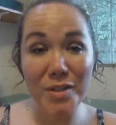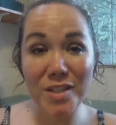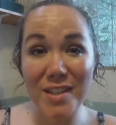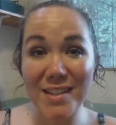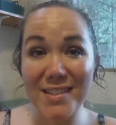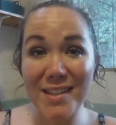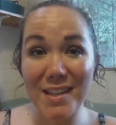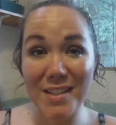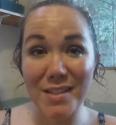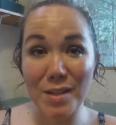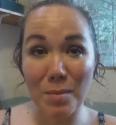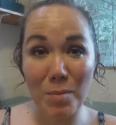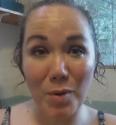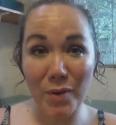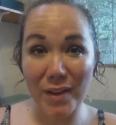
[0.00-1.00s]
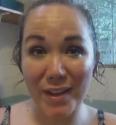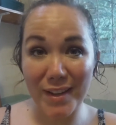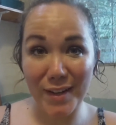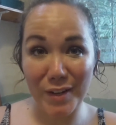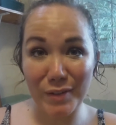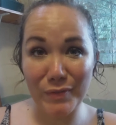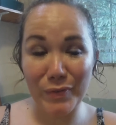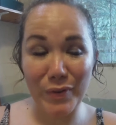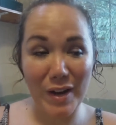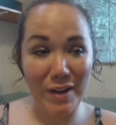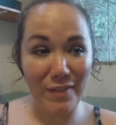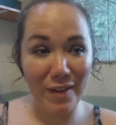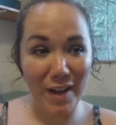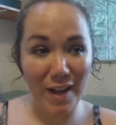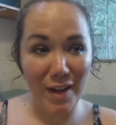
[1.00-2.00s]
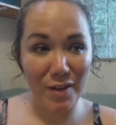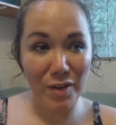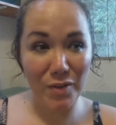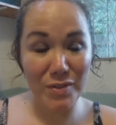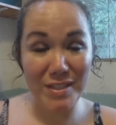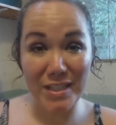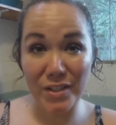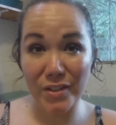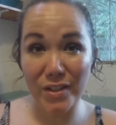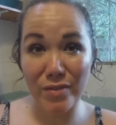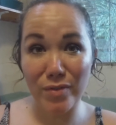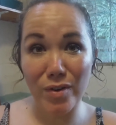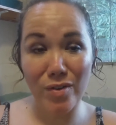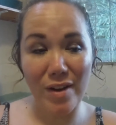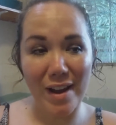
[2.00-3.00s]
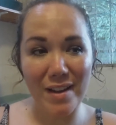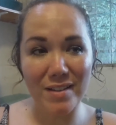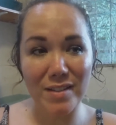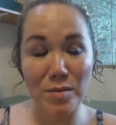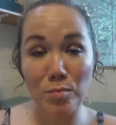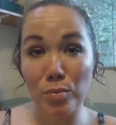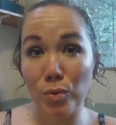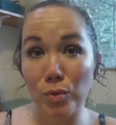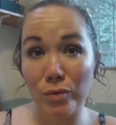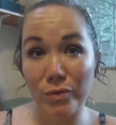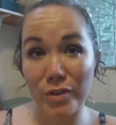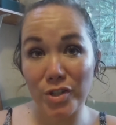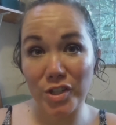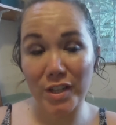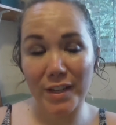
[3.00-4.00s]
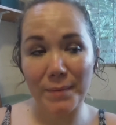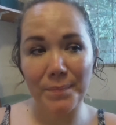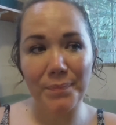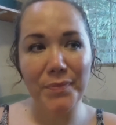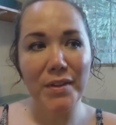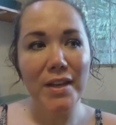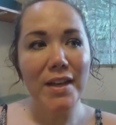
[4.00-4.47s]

which they say zaboka here for avocado, deary for rice, and pool for chicken.